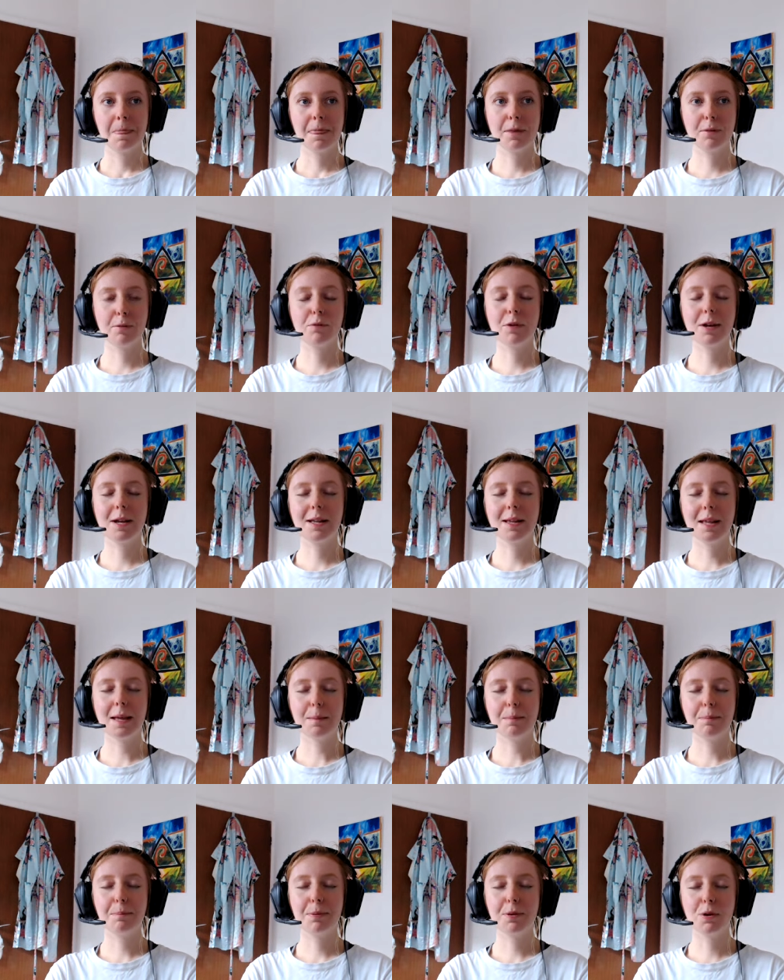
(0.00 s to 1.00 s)
the
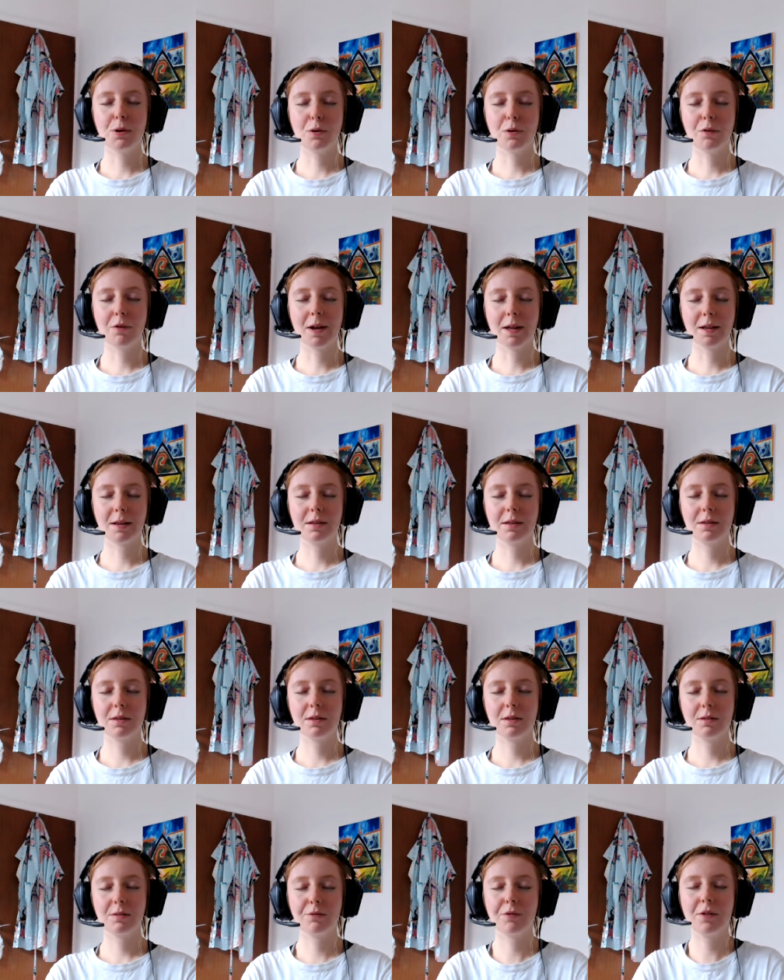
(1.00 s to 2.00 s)
really
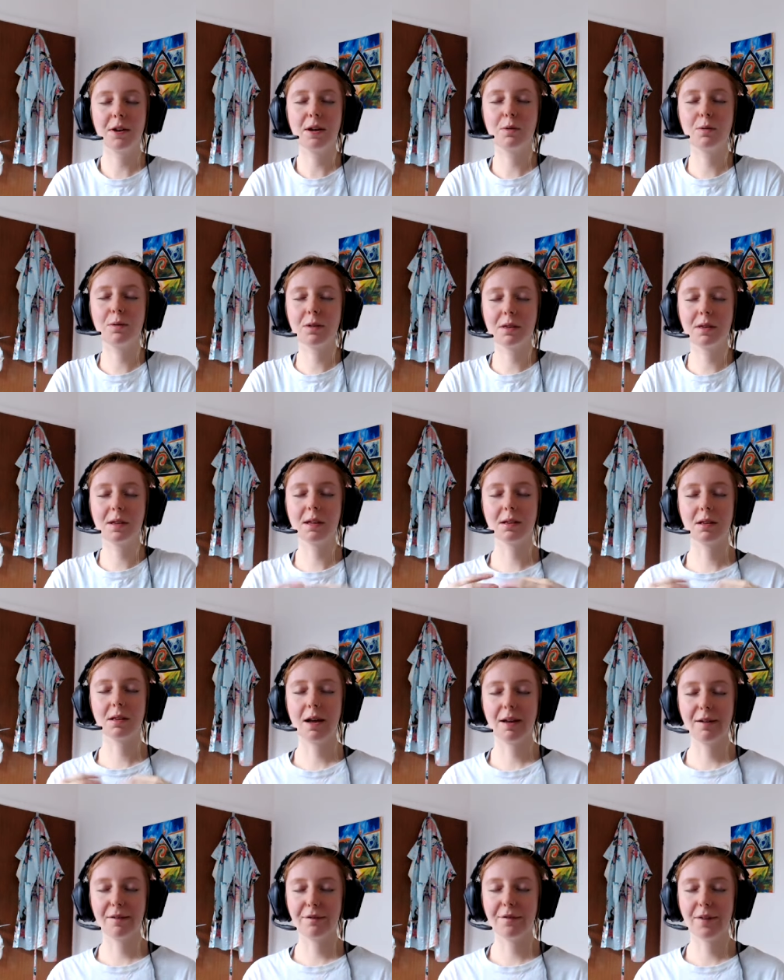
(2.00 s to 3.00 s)
purest frequencies
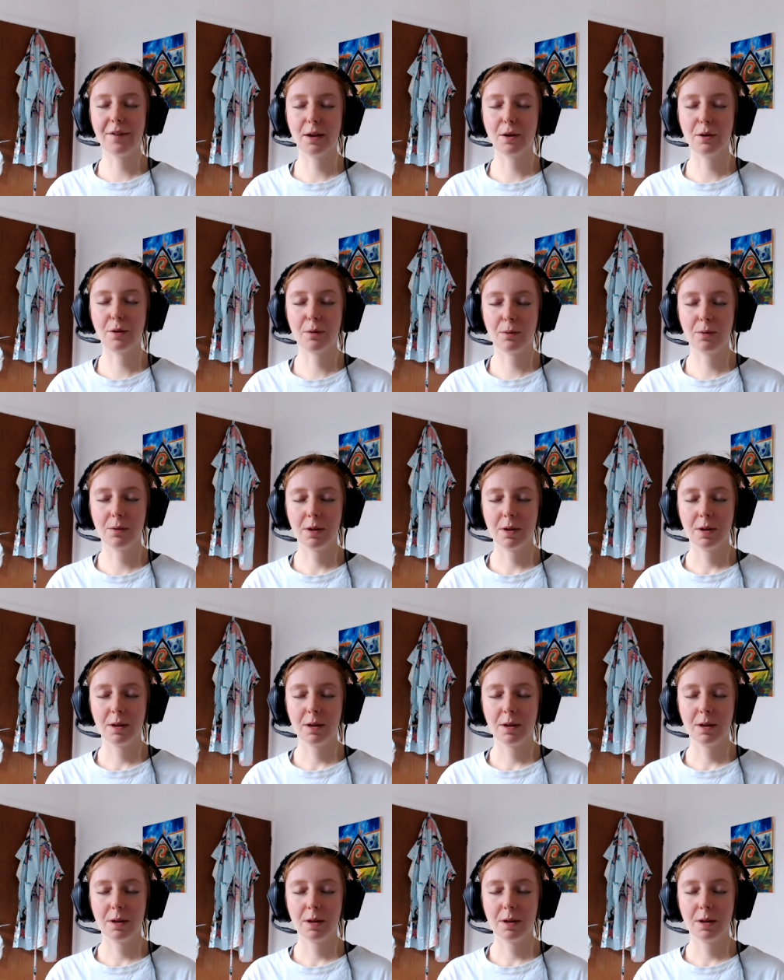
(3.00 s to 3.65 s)
i feel